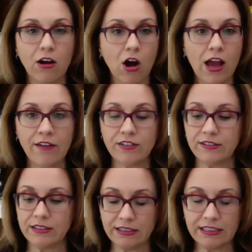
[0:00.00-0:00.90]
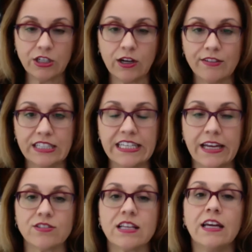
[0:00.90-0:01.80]
everything
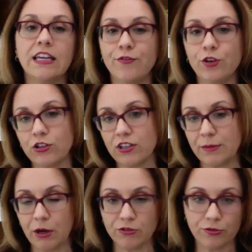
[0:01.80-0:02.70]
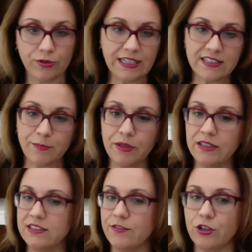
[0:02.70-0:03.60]
else. If you're talking about
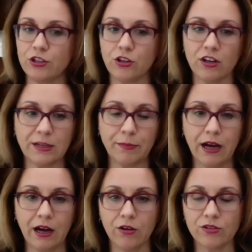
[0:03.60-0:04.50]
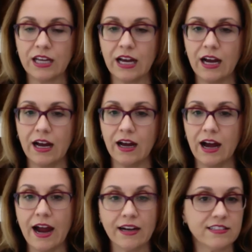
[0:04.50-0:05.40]
recipes, if you're talking about
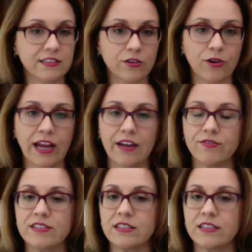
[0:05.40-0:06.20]
arts and crafts,